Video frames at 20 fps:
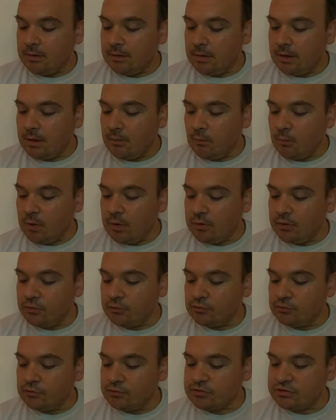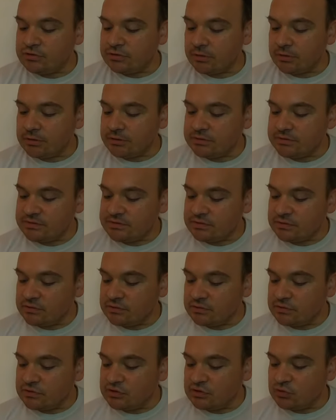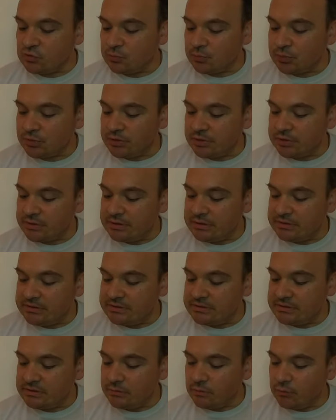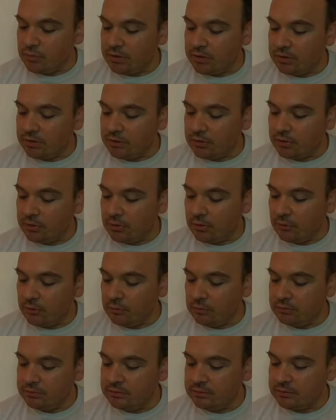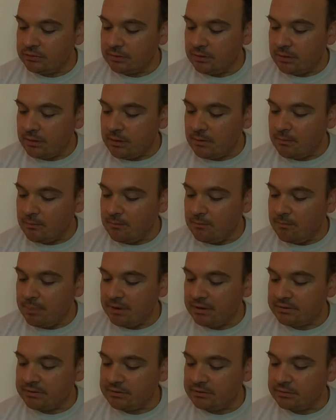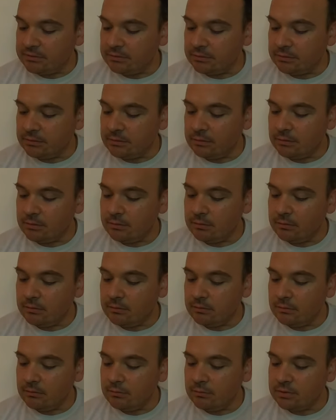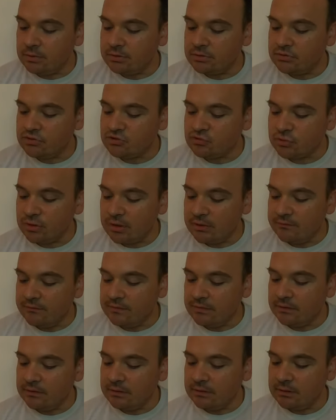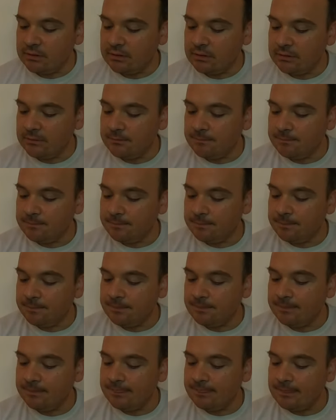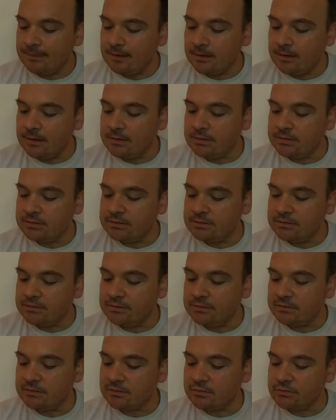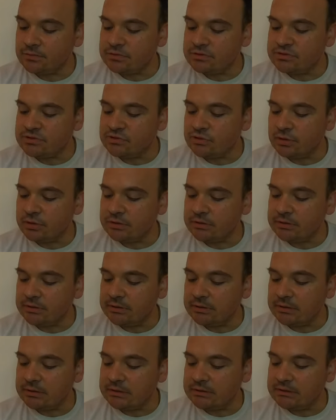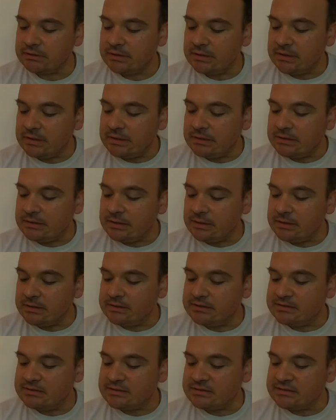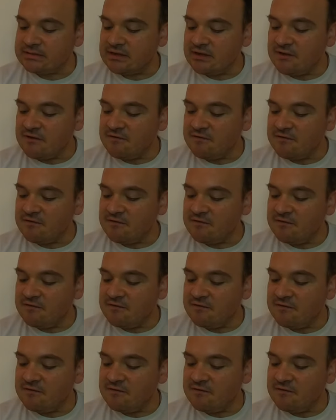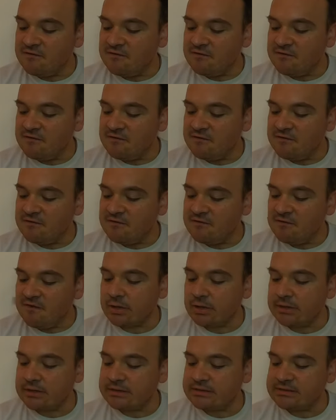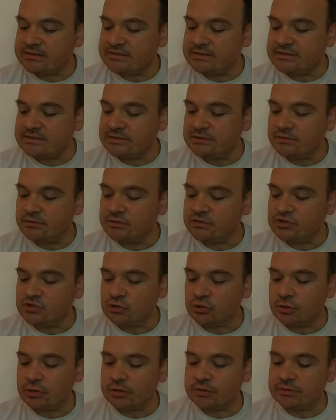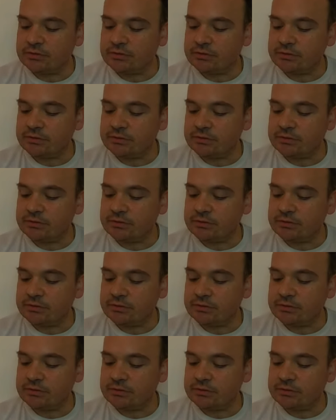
and 102 starts super easy when cold, but when driving uh, and restarting it takes francs to start.